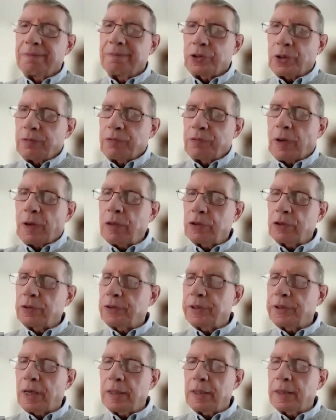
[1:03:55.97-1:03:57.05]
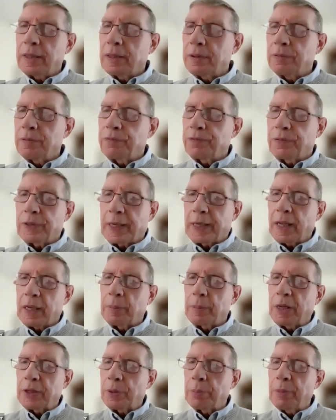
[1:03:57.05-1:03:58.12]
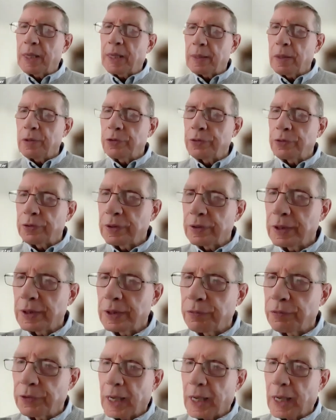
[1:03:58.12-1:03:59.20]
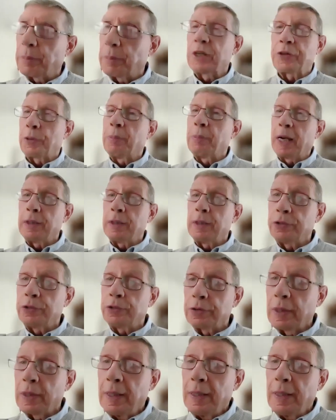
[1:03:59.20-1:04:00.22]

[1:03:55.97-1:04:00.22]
trend followers will tell you forget about the metals, forget about the miners.